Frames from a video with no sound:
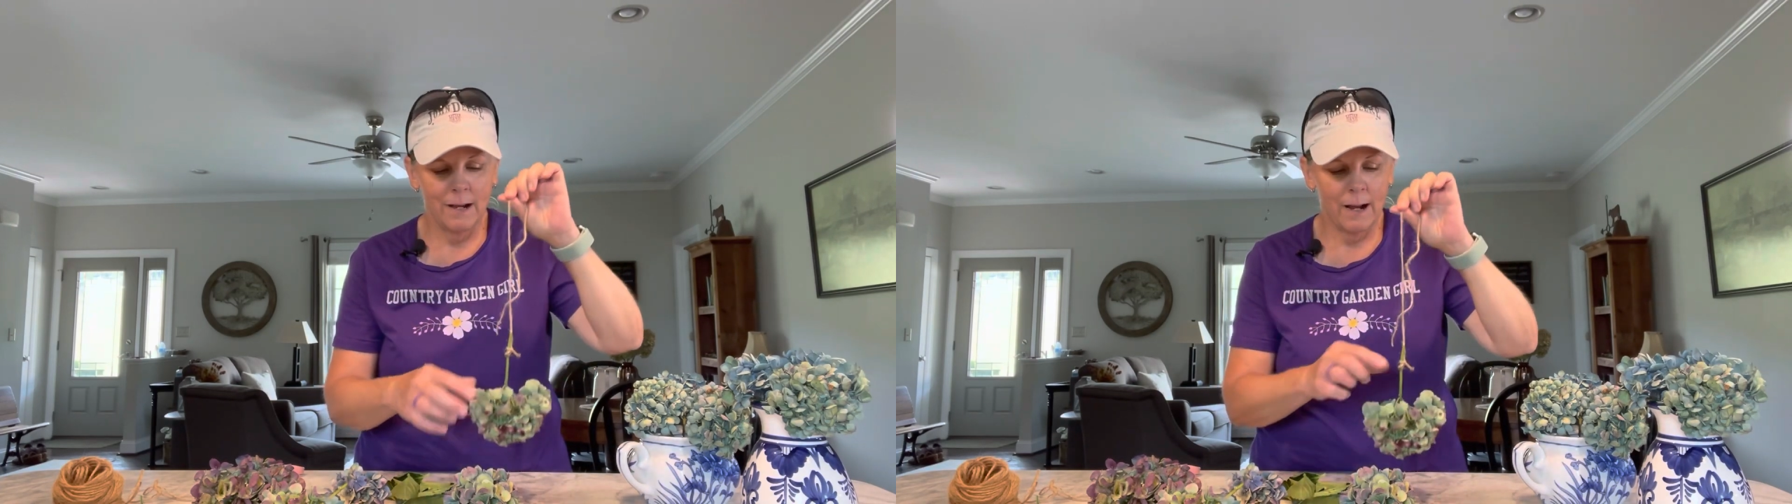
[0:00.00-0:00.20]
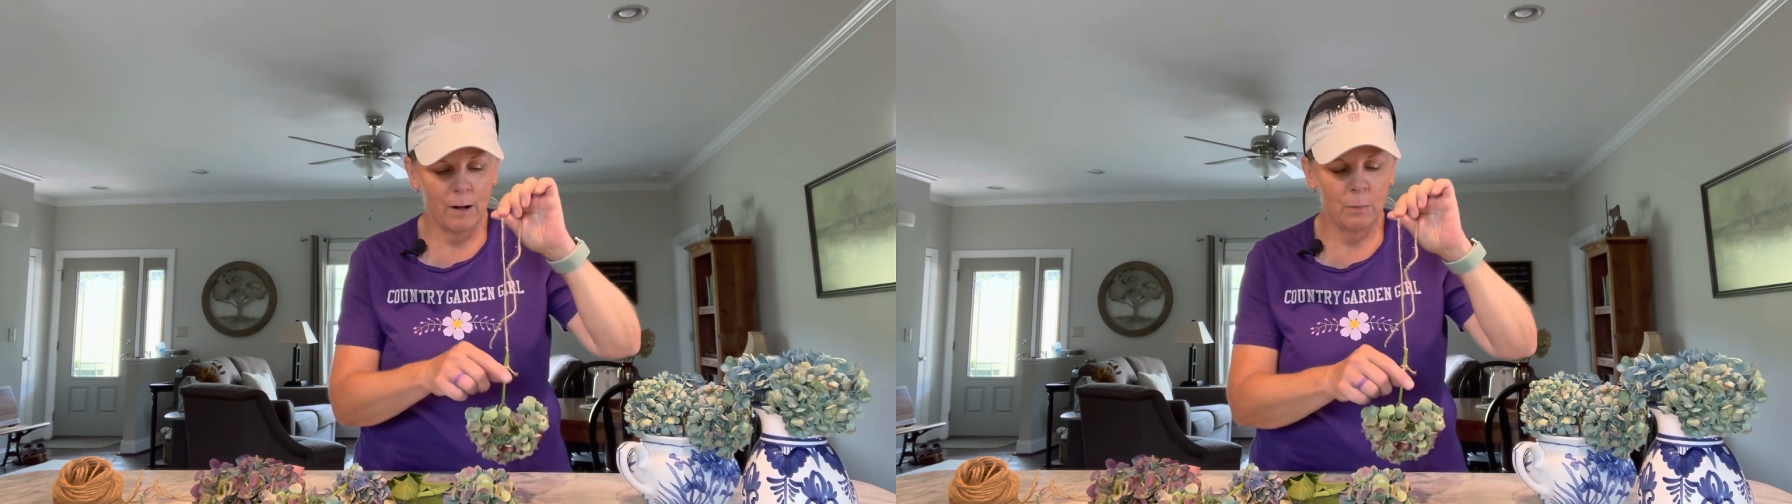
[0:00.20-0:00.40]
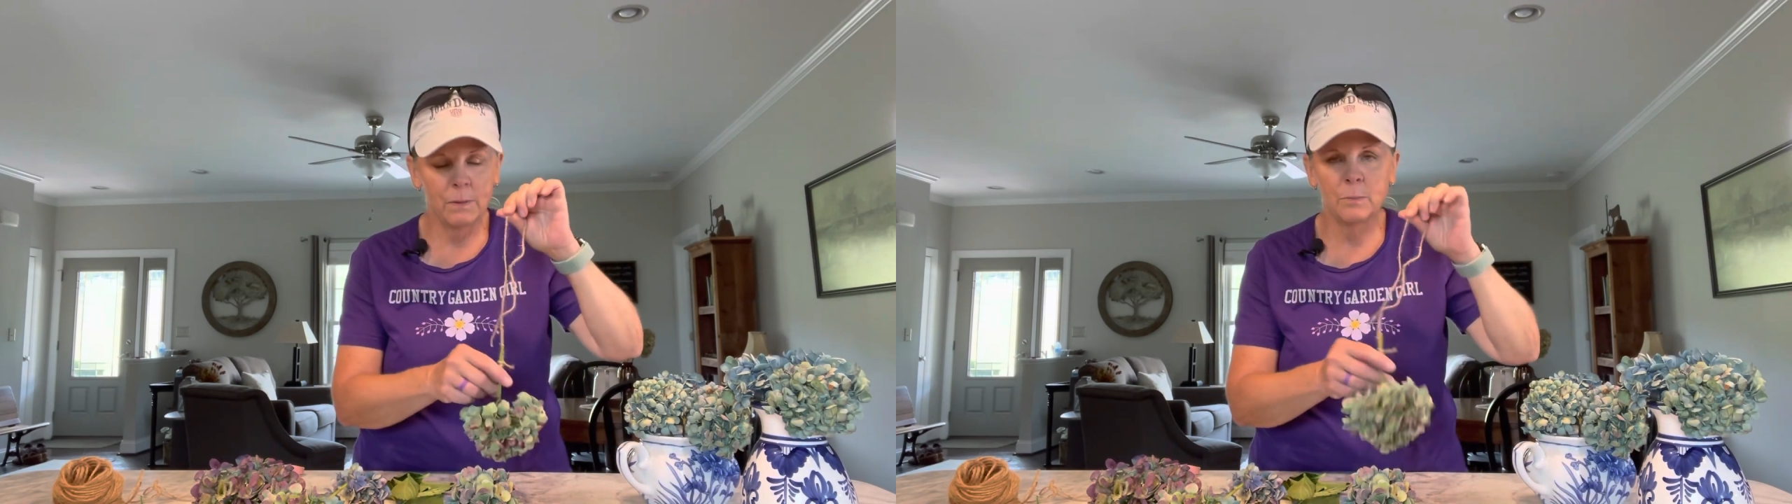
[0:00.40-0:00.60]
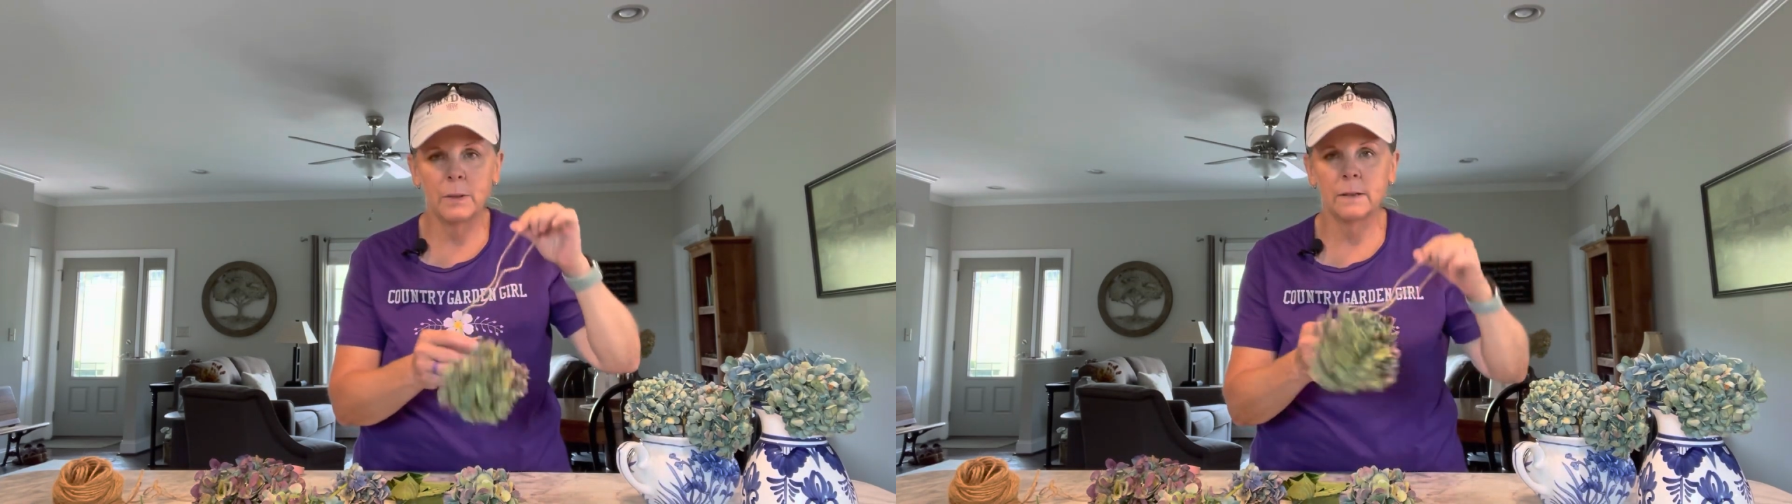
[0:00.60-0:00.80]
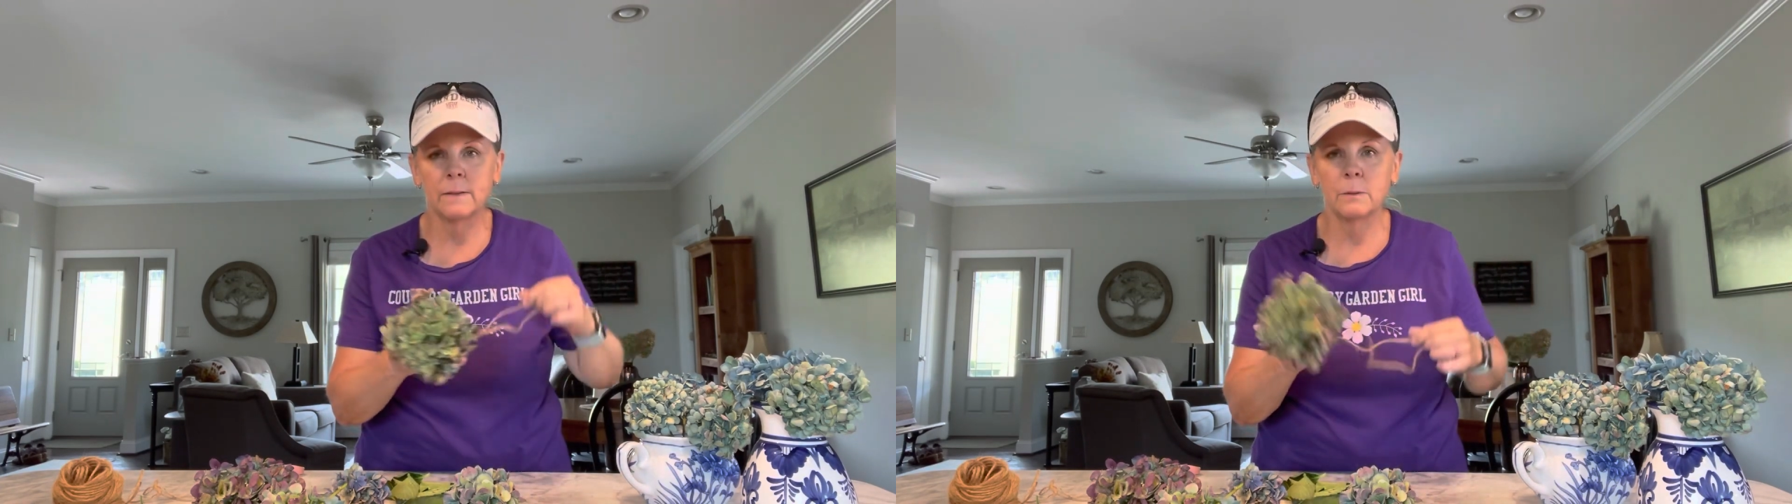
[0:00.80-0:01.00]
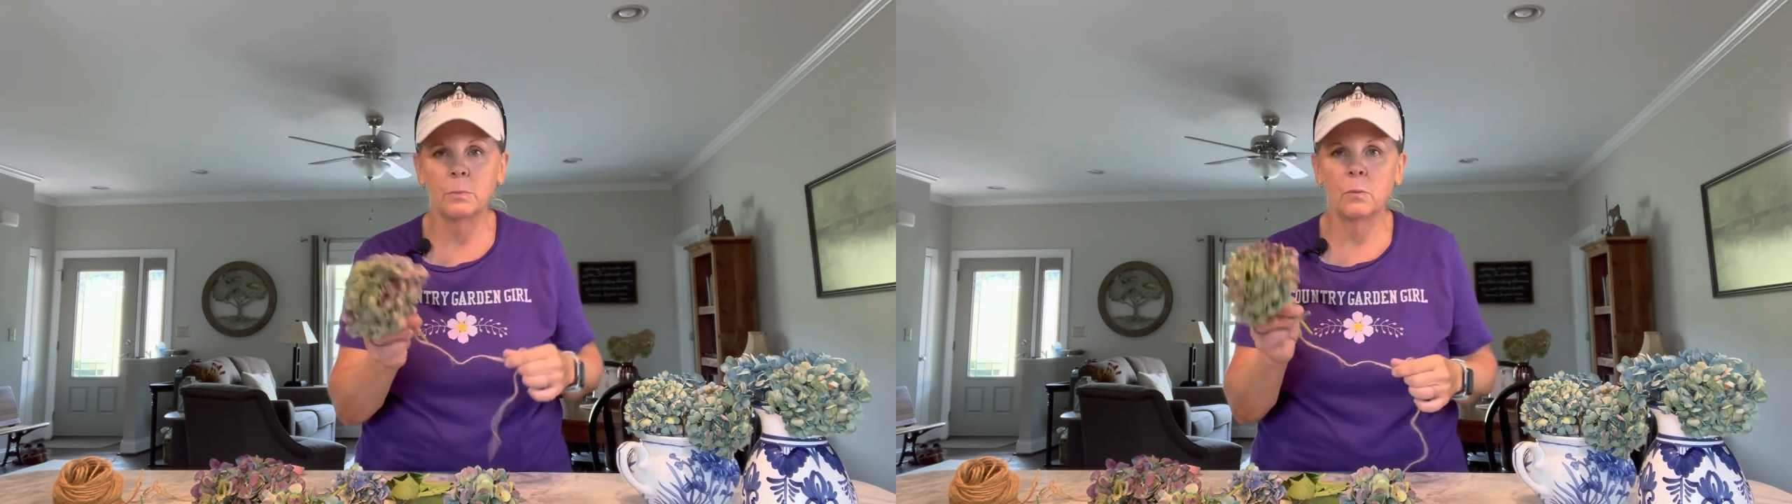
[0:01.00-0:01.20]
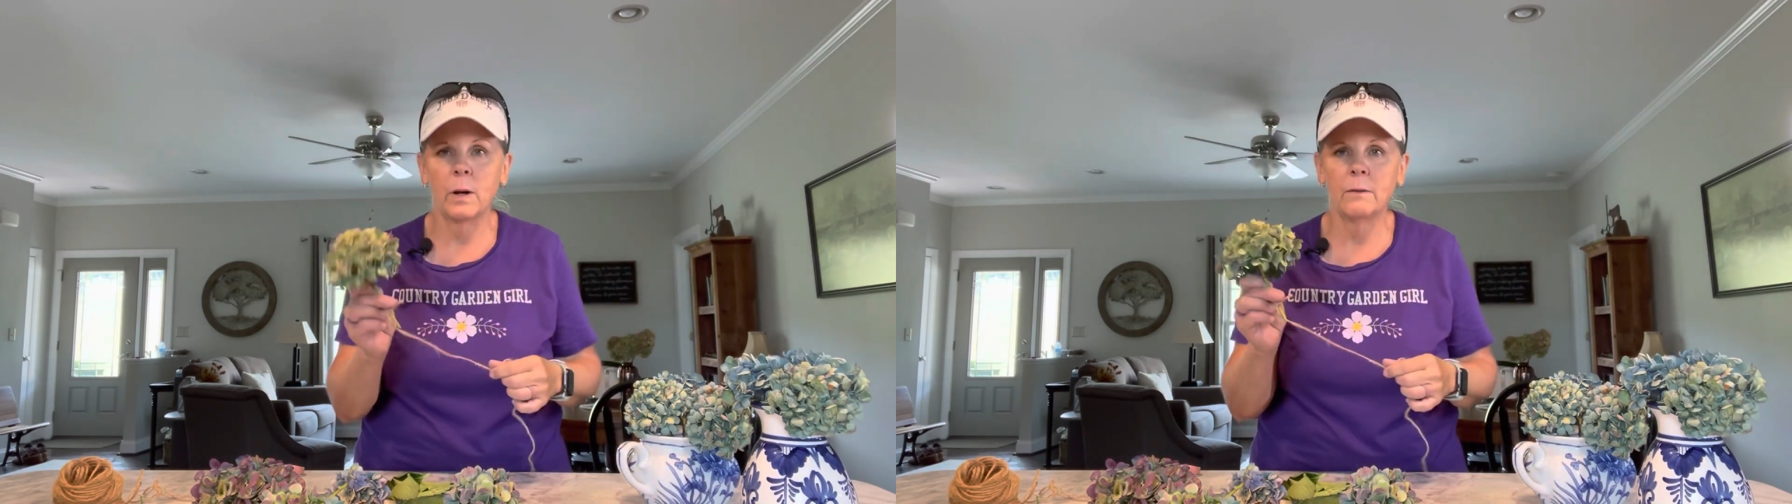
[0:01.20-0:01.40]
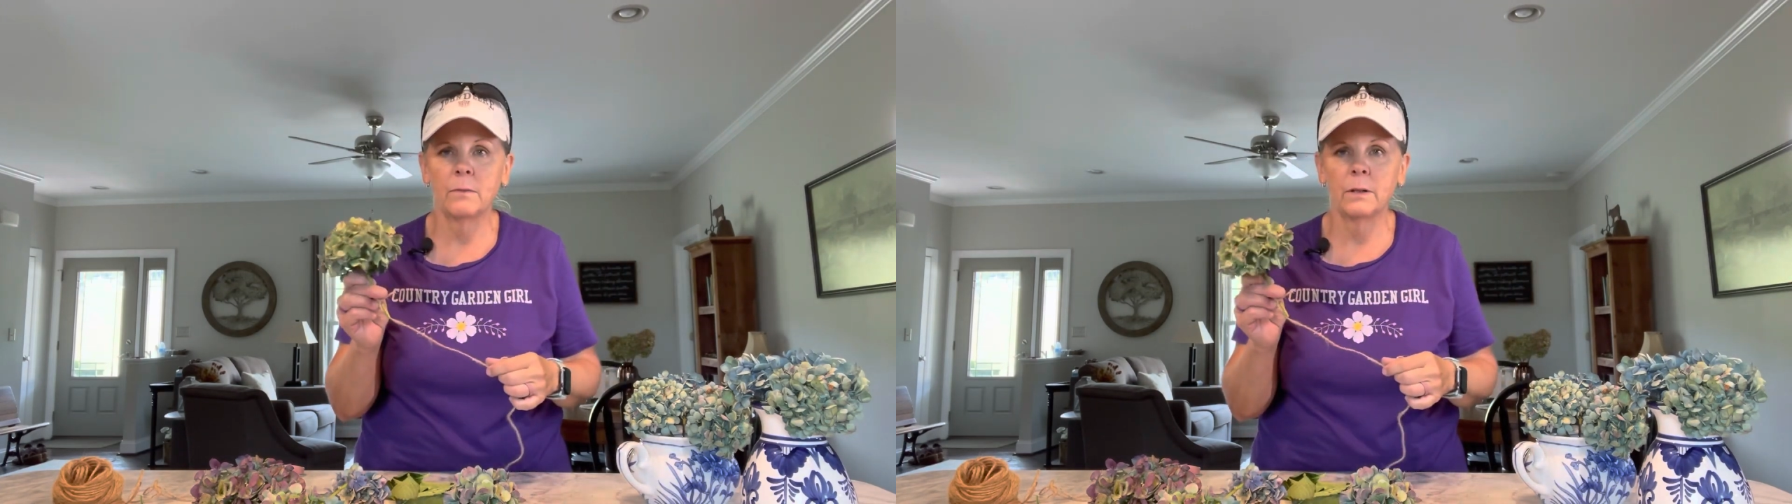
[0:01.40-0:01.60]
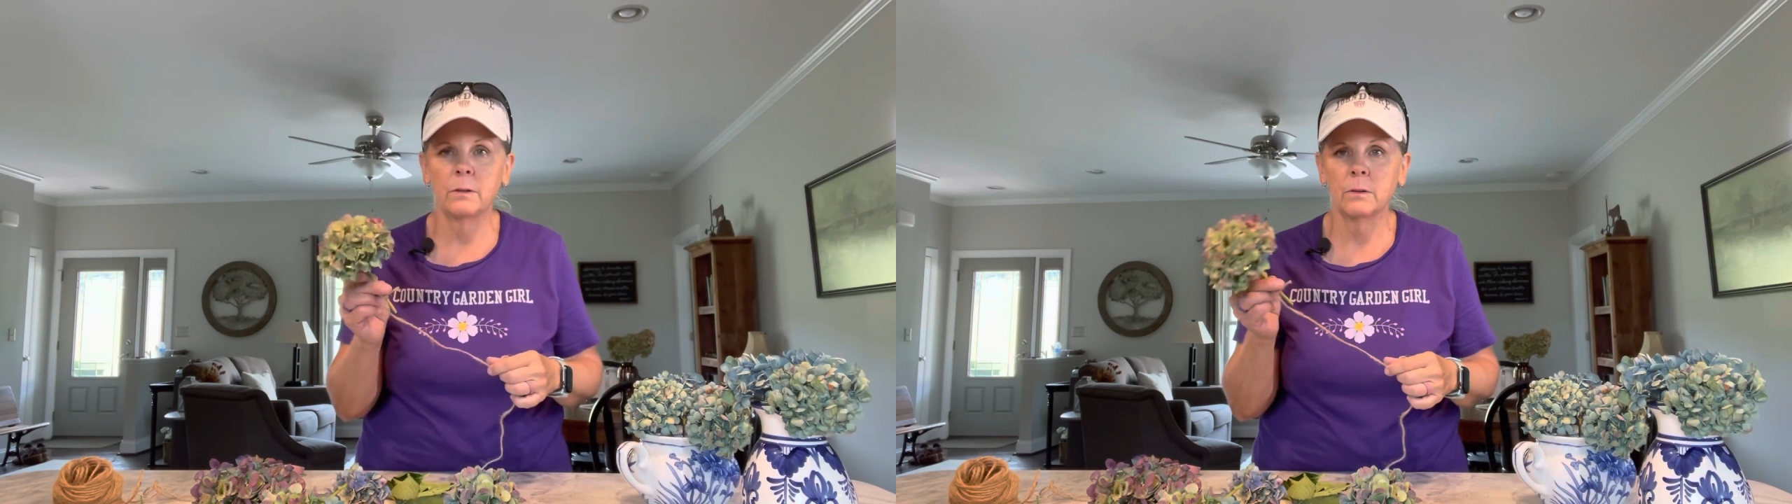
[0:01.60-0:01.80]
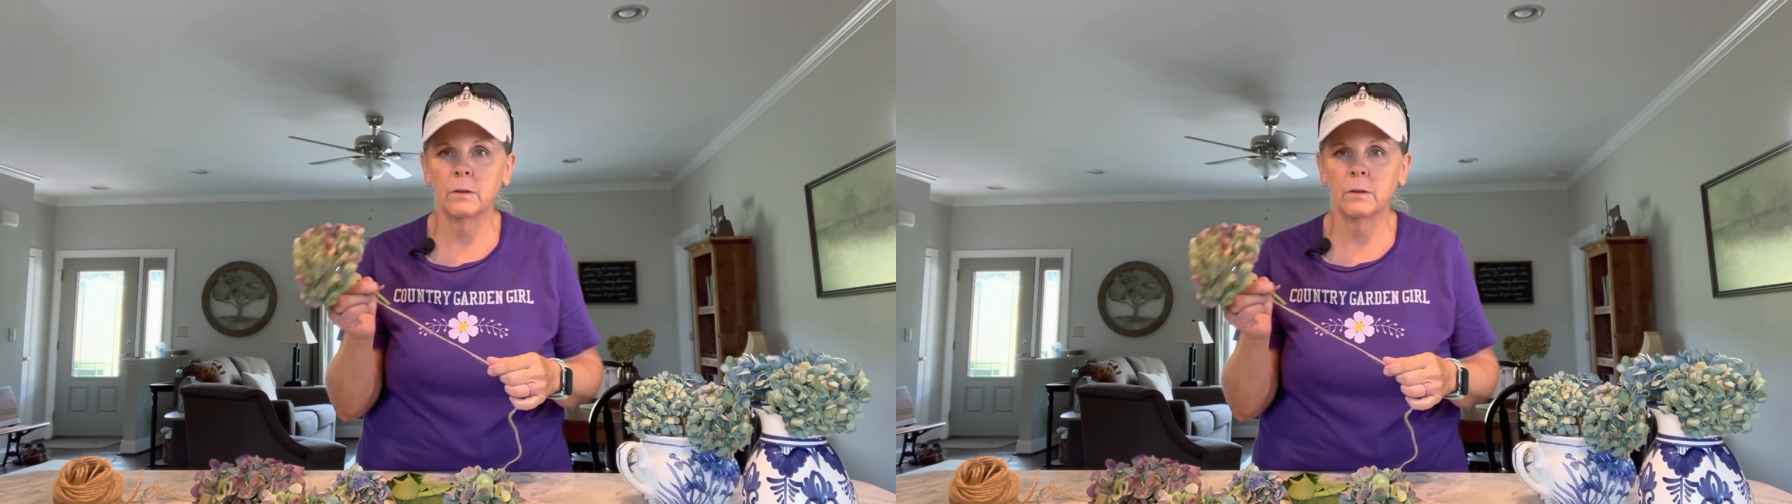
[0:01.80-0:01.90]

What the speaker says: I hope it's been a simple way for you